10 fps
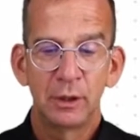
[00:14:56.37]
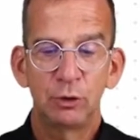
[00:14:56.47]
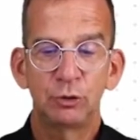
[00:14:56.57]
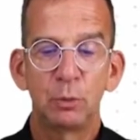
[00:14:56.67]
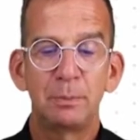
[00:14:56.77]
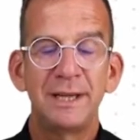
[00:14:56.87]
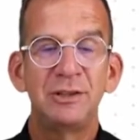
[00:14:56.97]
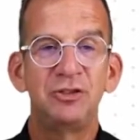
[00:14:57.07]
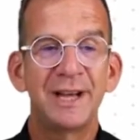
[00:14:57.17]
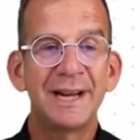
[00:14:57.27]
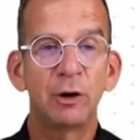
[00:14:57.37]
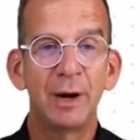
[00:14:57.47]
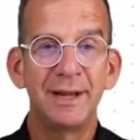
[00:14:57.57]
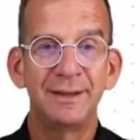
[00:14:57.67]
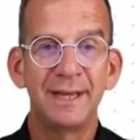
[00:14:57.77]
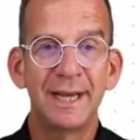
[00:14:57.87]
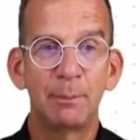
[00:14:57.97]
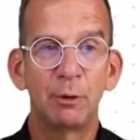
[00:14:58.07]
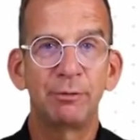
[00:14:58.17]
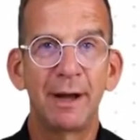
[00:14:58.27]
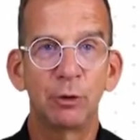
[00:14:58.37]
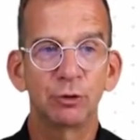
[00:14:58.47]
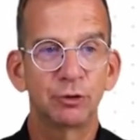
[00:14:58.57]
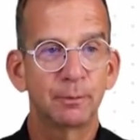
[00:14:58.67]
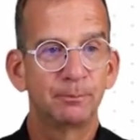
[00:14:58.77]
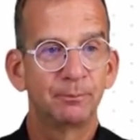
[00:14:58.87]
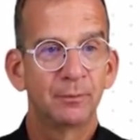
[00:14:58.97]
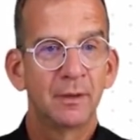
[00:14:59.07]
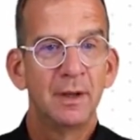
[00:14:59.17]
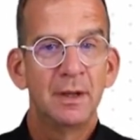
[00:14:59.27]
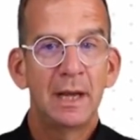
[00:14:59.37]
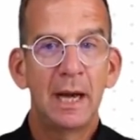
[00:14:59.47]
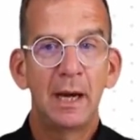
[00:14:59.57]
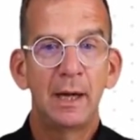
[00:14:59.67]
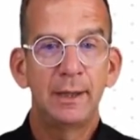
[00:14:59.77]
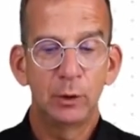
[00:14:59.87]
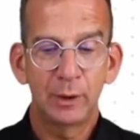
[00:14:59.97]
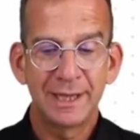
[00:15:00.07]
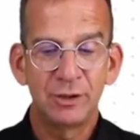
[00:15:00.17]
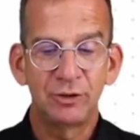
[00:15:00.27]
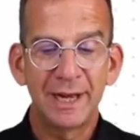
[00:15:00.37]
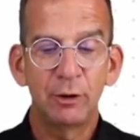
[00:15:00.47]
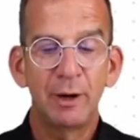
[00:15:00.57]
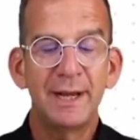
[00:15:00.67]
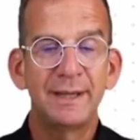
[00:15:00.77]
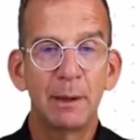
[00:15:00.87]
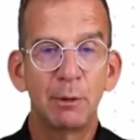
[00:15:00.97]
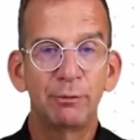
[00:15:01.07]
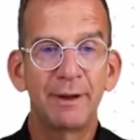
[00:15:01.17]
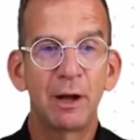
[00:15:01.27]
You should be generating YAML files. You can generate YAML